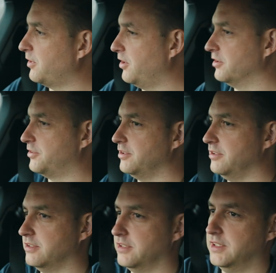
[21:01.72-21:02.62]
belonged
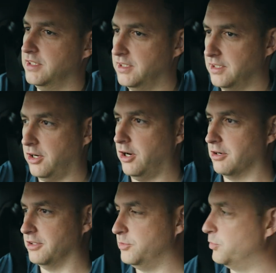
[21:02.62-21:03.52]
to
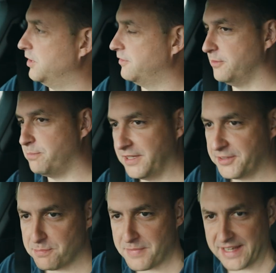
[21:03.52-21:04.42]
Harland and Wolff and
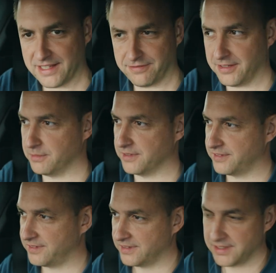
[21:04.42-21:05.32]
built many
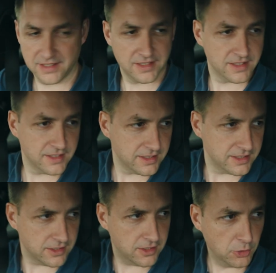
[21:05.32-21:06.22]
famous
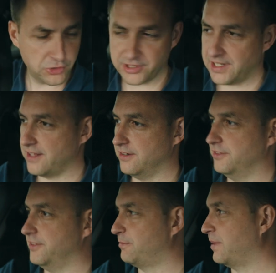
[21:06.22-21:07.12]
ocean
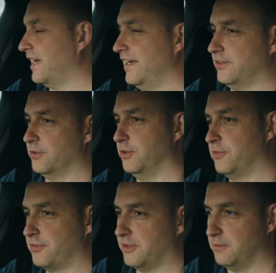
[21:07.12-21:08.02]
liners that plied the route
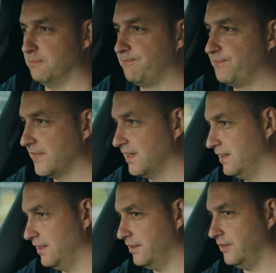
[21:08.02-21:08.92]
from
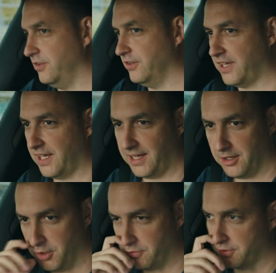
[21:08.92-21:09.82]
the UK
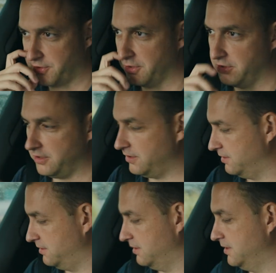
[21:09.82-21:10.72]
over to
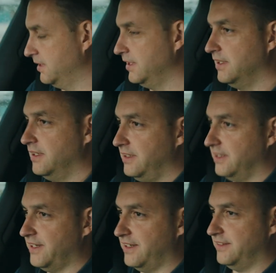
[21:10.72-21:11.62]
the
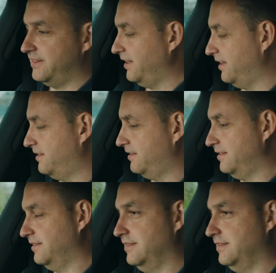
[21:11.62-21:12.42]
United States.